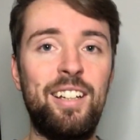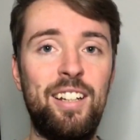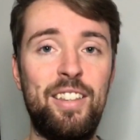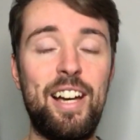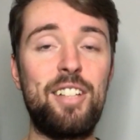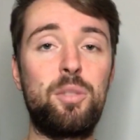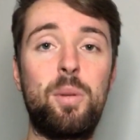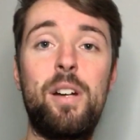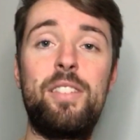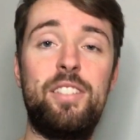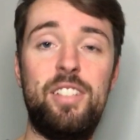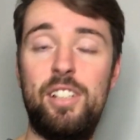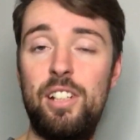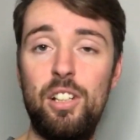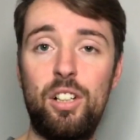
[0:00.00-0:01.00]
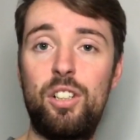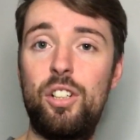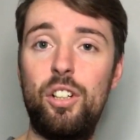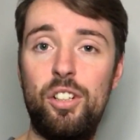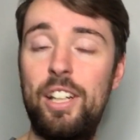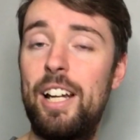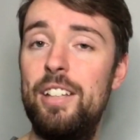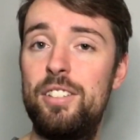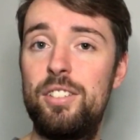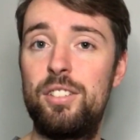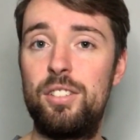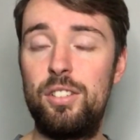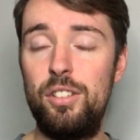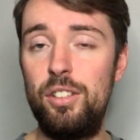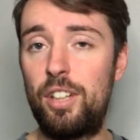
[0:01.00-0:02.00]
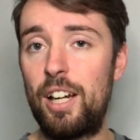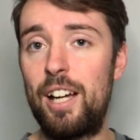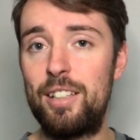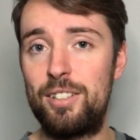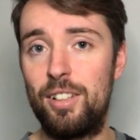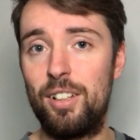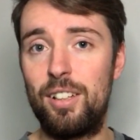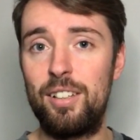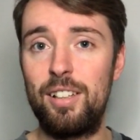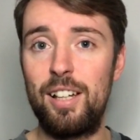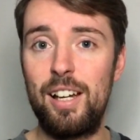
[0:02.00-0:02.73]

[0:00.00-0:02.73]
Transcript: And that's why they didn't look good against Newcastle.